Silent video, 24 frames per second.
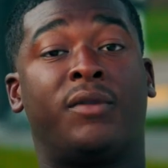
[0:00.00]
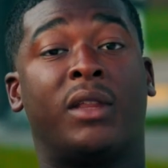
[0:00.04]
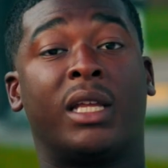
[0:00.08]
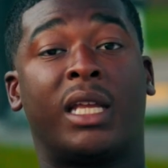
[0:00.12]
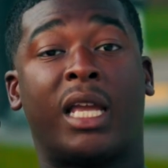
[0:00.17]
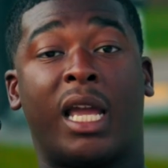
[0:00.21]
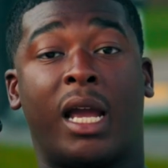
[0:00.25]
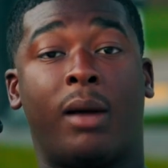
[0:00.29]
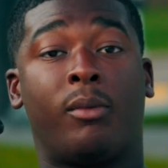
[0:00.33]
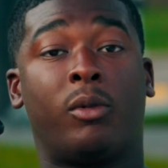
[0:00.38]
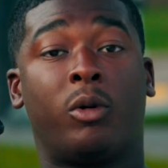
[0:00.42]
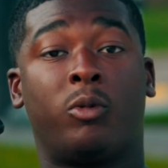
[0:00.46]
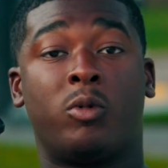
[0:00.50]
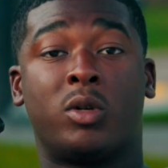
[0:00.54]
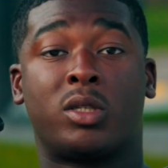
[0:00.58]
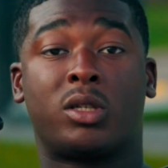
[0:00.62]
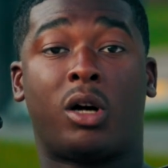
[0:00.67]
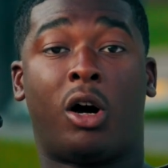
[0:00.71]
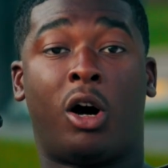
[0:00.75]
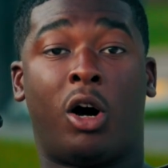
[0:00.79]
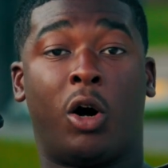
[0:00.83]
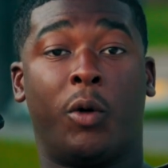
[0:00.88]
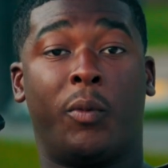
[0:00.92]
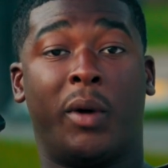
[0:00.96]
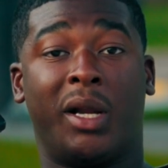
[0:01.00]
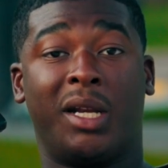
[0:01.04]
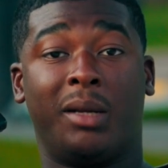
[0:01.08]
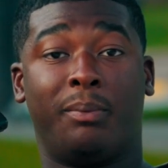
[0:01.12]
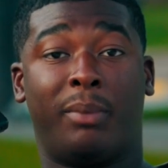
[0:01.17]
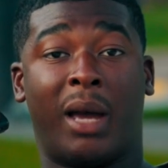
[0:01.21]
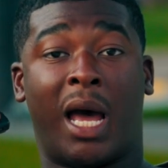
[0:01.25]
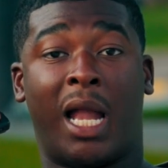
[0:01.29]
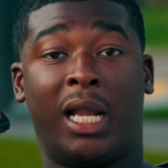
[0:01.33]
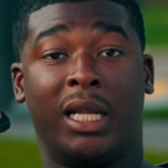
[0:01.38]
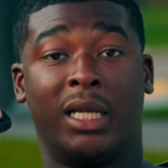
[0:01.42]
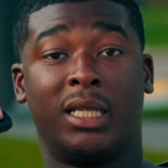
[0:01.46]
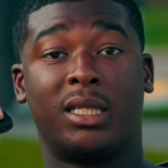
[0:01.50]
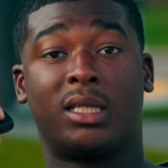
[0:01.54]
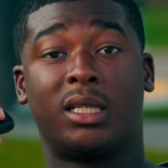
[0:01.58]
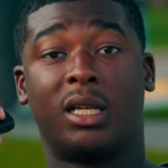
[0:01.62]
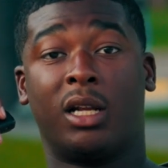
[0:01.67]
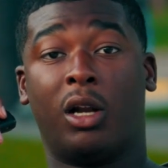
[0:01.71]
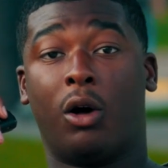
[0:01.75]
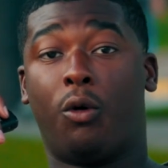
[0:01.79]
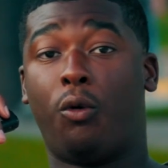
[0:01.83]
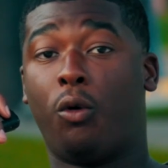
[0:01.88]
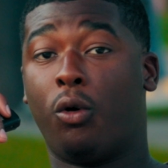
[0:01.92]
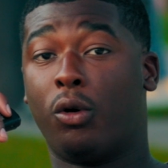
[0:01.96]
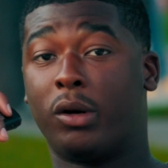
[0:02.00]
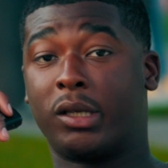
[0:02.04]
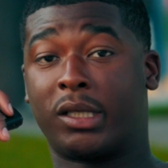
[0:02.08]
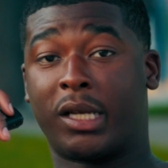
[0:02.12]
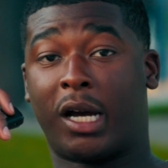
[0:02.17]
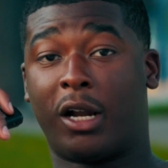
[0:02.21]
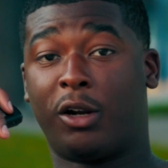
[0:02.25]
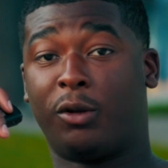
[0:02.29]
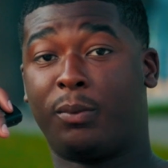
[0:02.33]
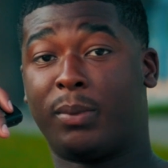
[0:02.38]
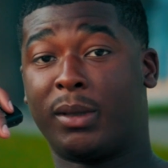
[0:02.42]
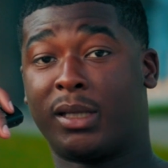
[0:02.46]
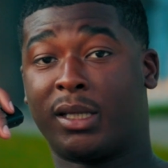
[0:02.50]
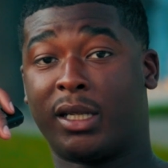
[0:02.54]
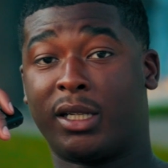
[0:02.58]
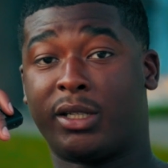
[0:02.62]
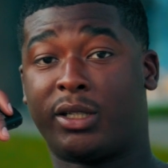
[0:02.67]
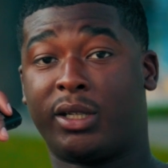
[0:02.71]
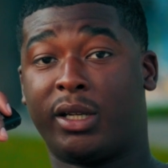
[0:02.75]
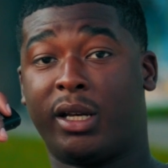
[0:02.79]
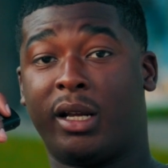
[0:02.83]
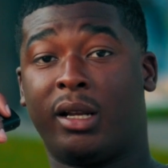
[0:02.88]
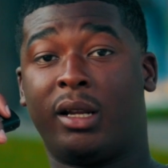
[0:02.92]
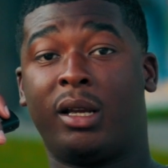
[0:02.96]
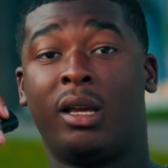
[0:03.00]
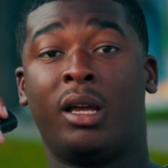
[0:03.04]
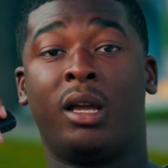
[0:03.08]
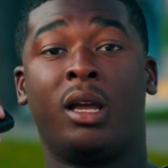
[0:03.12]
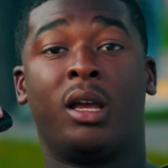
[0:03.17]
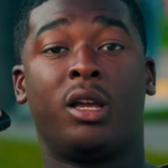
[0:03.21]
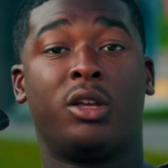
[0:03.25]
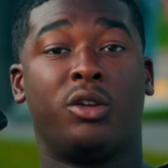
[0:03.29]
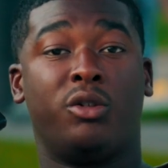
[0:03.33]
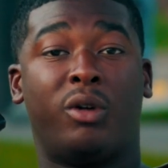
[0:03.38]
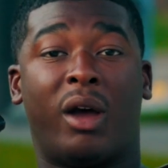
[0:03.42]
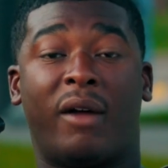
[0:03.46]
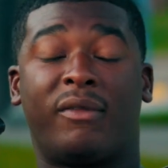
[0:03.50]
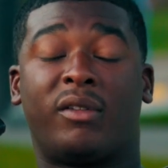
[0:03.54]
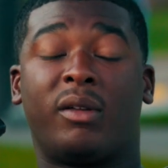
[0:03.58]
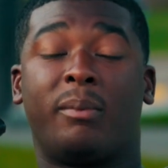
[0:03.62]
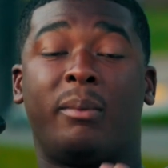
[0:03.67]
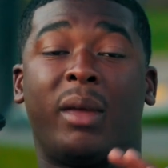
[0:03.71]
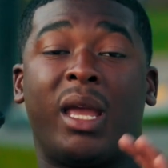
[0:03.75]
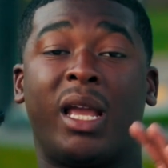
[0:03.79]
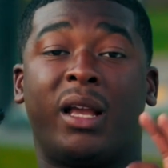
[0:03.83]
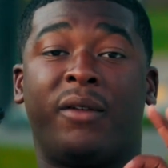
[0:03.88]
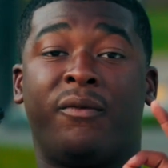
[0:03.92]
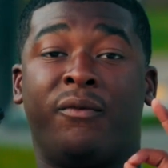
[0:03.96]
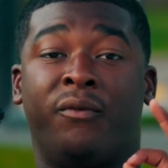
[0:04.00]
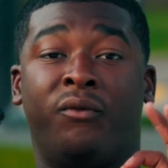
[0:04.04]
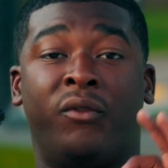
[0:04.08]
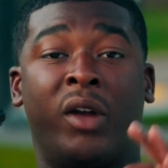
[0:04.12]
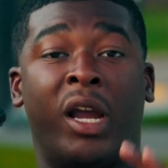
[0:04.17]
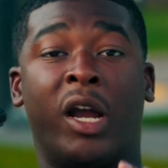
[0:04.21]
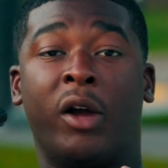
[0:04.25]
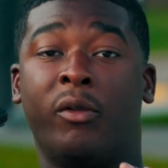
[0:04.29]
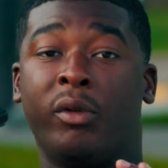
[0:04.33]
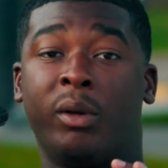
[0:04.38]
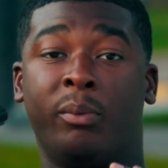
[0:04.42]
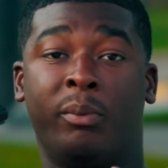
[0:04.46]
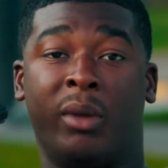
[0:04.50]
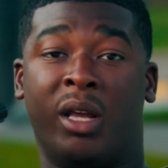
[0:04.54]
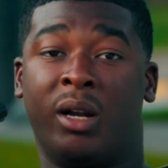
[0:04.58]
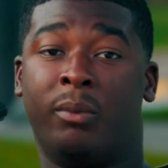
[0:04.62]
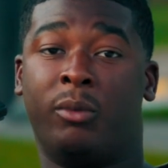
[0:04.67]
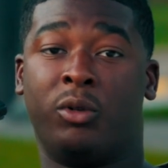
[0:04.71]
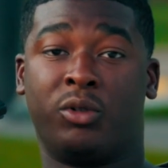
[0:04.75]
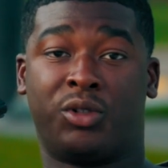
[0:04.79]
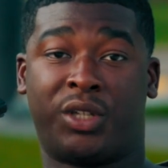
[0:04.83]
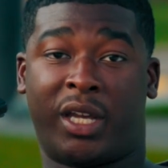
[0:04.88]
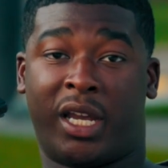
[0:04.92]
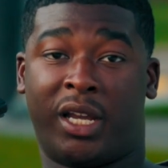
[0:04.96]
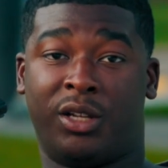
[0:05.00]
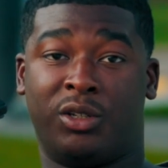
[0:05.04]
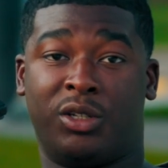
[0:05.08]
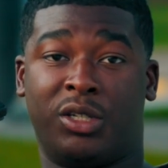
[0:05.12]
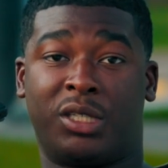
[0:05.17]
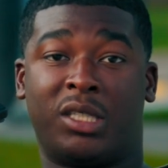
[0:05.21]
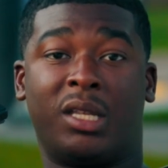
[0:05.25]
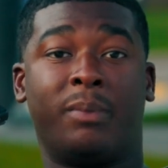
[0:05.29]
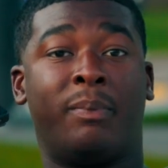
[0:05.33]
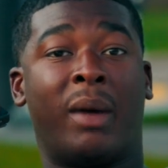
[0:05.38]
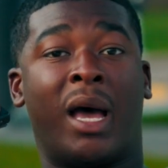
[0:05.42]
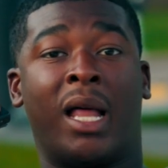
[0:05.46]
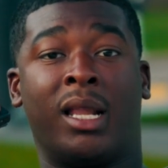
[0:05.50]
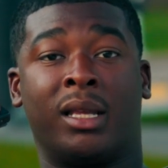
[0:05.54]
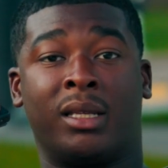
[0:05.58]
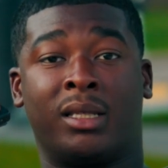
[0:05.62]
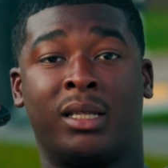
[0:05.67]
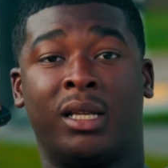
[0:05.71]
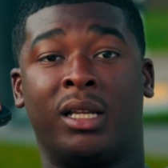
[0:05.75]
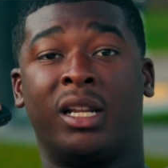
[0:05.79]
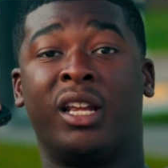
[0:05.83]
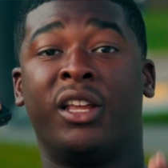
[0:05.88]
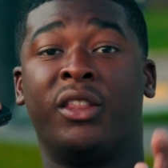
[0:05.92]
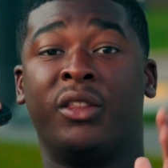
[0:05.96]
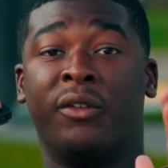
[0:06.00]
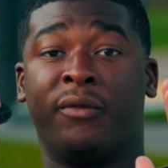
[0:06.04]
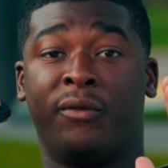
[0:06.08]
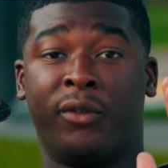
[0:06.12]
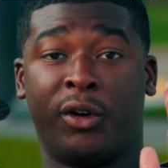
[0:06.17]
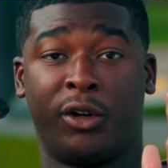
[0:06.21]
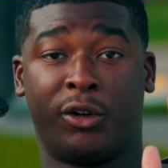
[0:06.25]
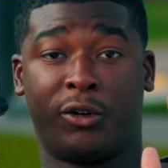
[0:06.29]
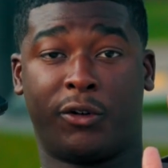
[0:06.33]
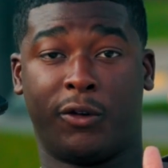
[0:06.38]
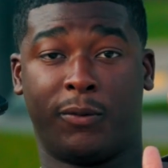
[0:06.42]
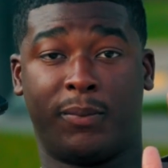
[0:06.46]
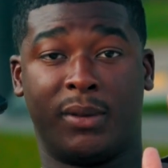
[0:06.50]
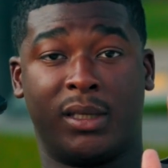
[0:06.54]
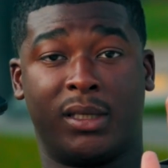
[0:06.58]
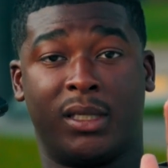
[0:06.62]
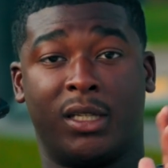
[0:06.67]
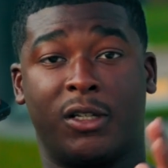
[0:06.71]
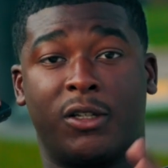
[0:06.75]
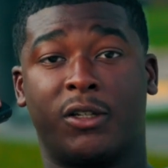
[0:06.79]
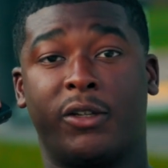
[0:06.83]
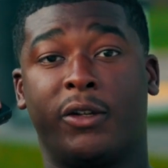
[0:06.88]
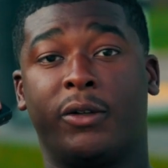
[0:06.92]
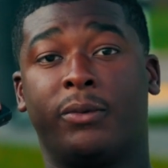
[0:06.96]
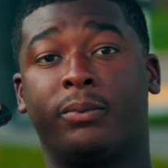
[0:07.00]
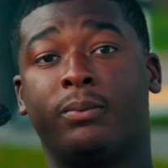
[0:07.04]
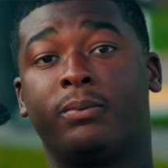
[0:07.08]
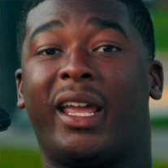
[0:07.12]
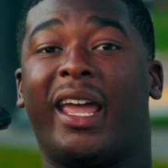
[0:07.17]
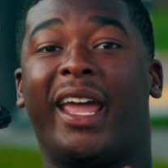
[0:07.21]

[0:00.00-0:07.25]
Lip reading: the camera was already balanced in a horizontal position, you have to make very minimal changes to balance it in the vertical position.